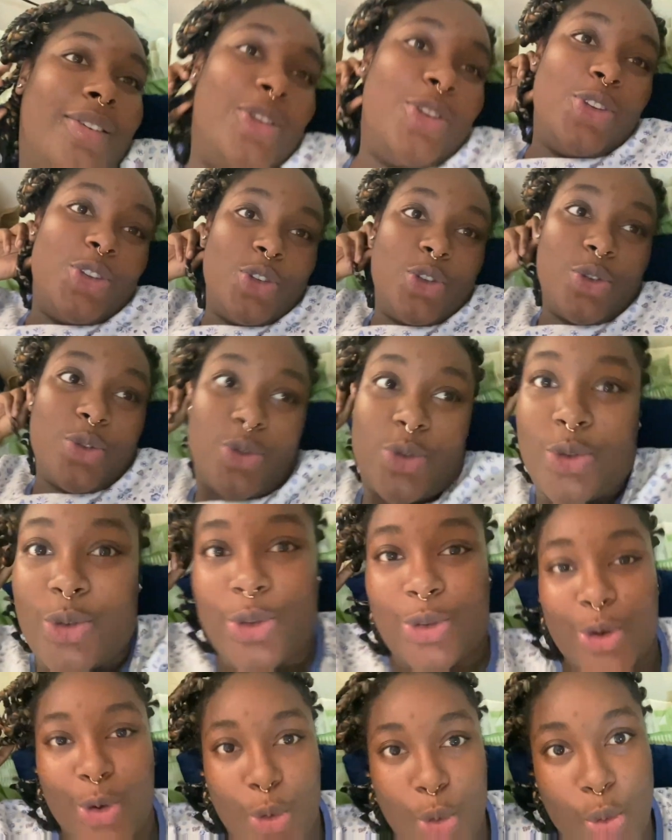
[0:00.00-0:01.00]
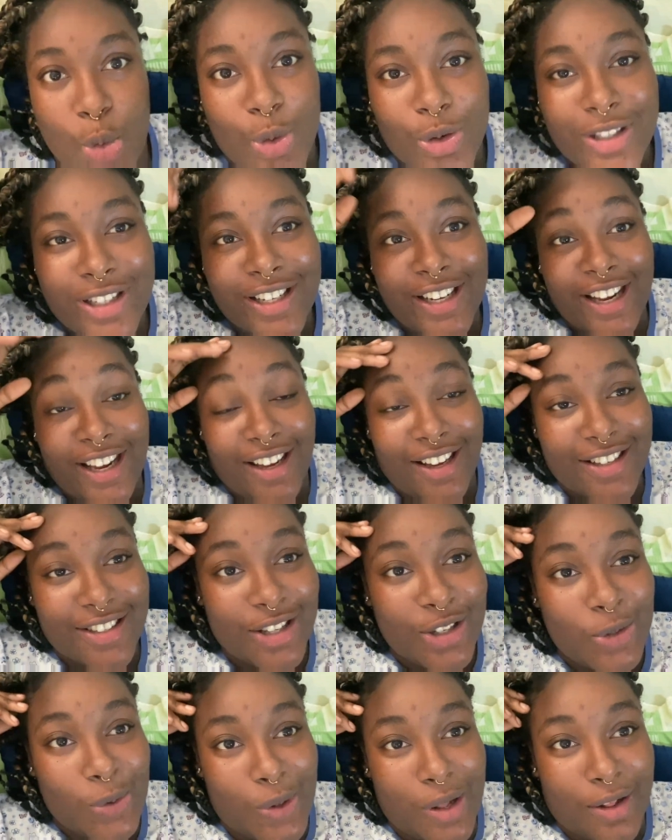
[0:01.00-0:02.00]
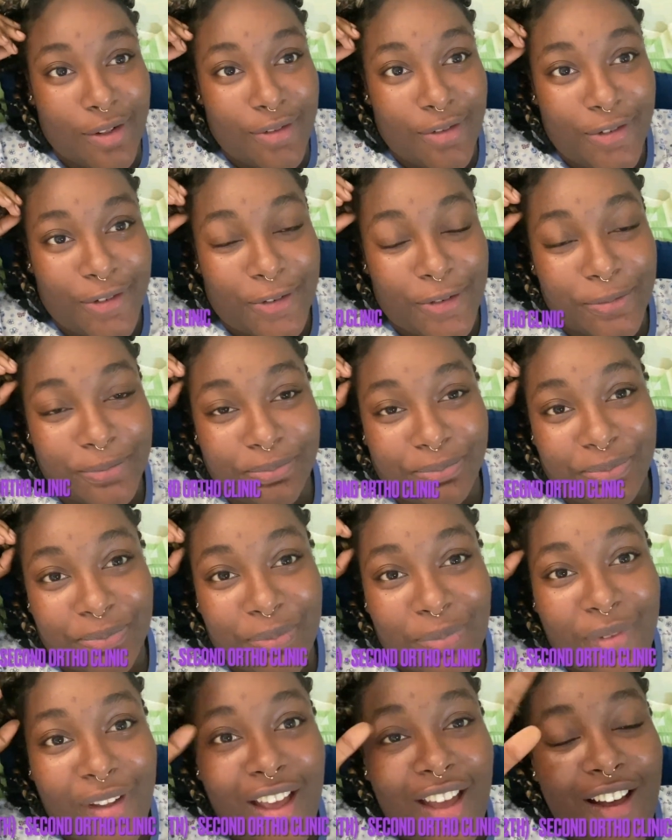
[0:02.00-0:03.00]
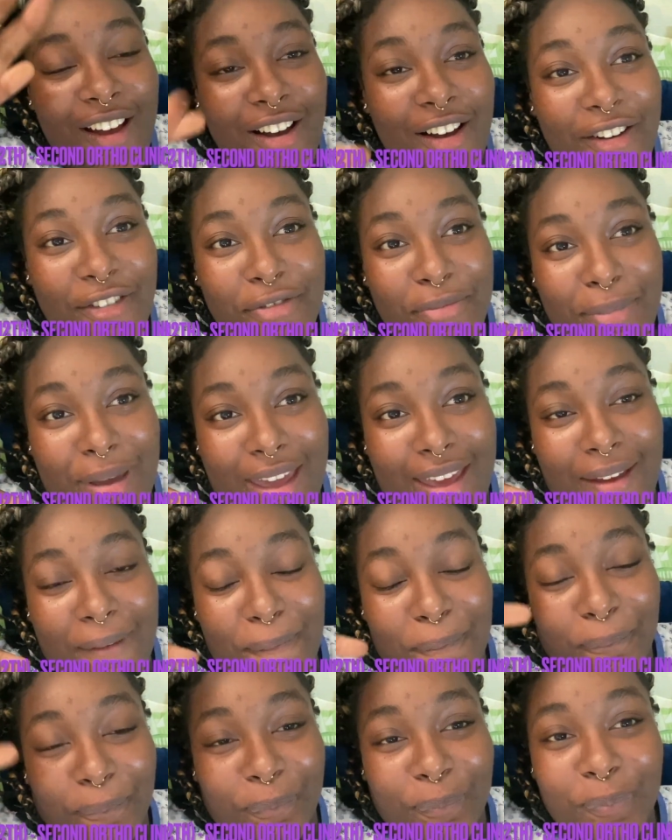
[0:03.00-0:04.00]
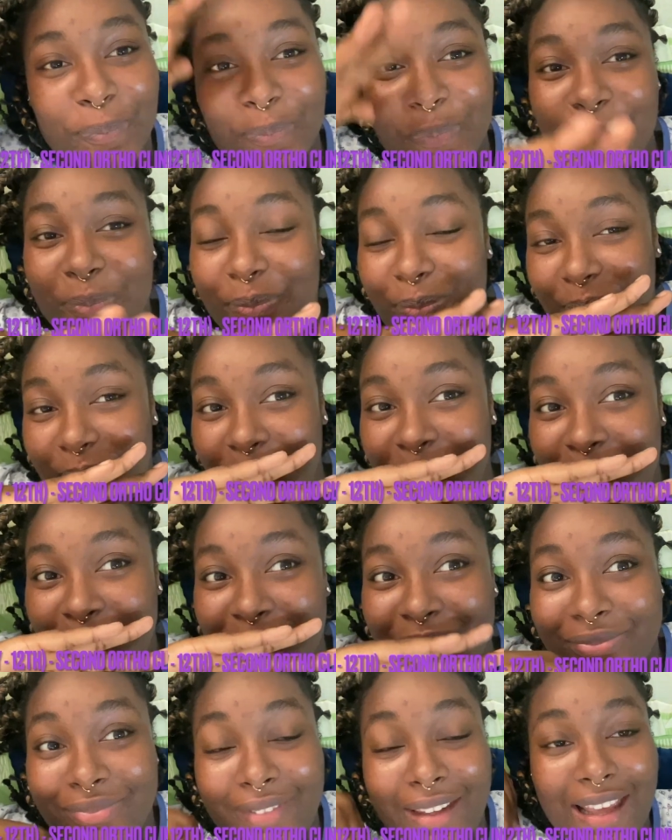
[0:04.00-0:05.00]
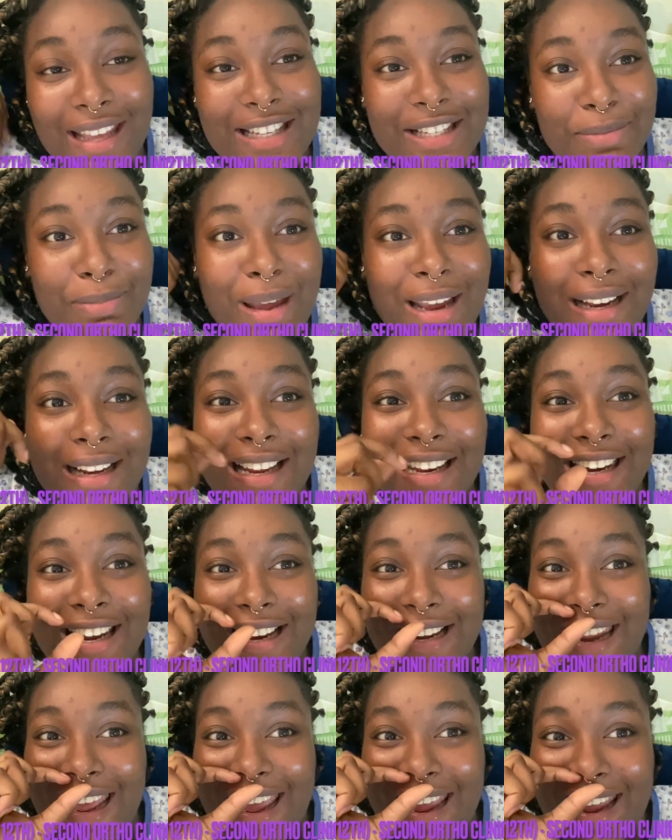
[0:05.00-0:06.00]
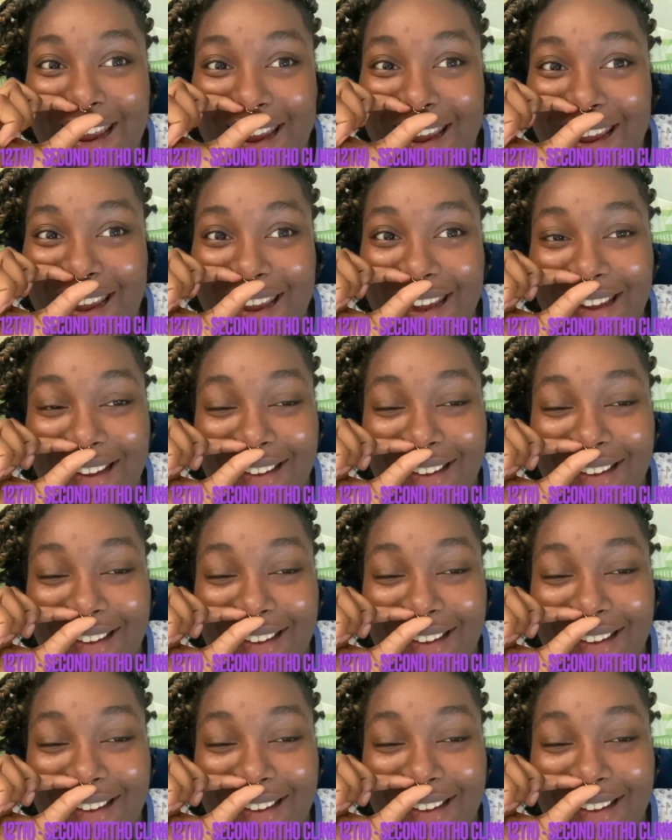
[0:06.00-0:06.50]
So today is the twelfth of May. It's my clinic day.